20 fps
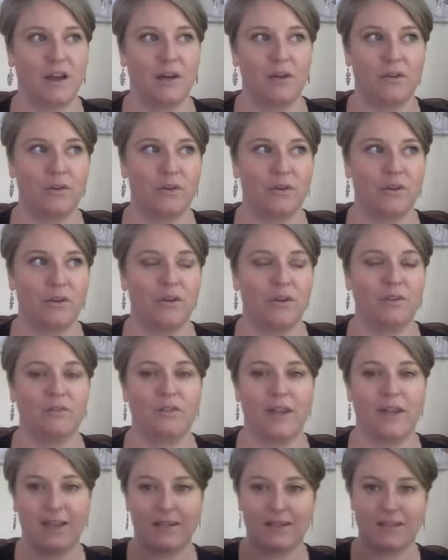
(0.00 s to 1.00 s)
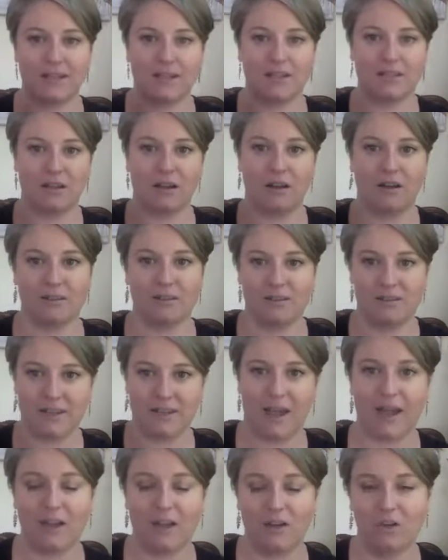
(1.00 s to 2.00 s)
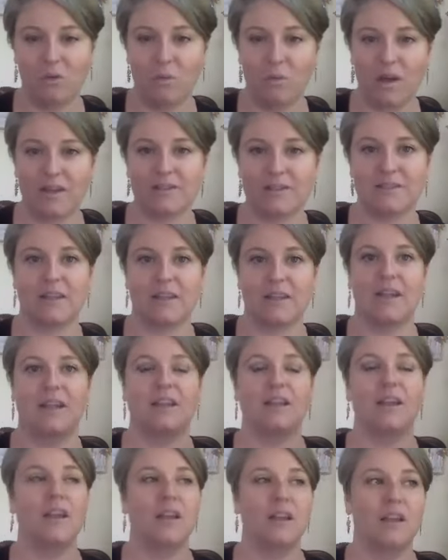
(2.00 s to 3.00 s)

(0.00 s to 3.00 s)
other like TikTok style ones, like